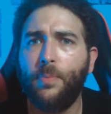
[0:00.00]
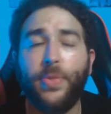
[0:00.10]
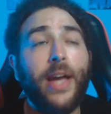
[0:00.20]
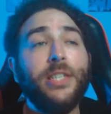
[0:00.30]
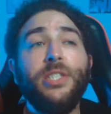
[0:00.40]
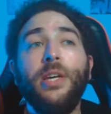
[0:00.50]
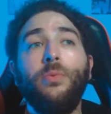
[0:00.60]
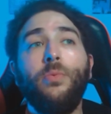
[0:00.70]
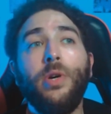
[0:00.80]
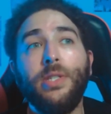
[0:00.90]
That
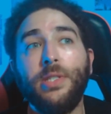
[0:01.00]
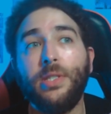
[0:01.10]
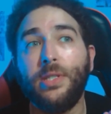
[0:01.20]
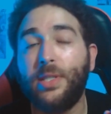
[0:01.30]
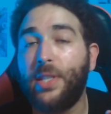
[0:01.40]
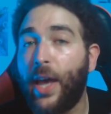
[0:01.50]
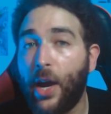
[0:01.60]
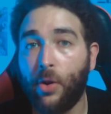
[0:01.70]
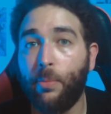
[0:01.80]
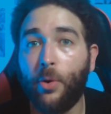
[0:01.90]
shit was
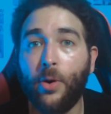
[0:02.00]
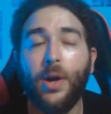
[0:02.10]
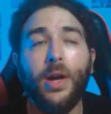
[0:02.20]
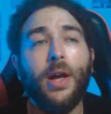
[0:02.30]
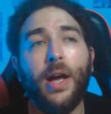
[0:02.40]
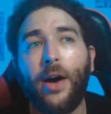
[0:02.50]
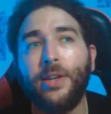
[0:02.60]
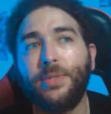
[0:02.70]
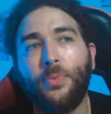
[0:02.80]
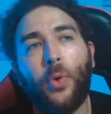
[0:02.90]
terrible. I
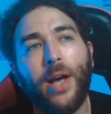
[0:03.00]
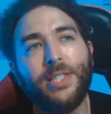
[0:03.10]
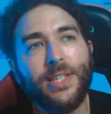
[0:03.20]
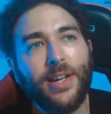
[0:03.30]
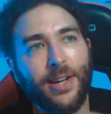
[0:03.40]
was watching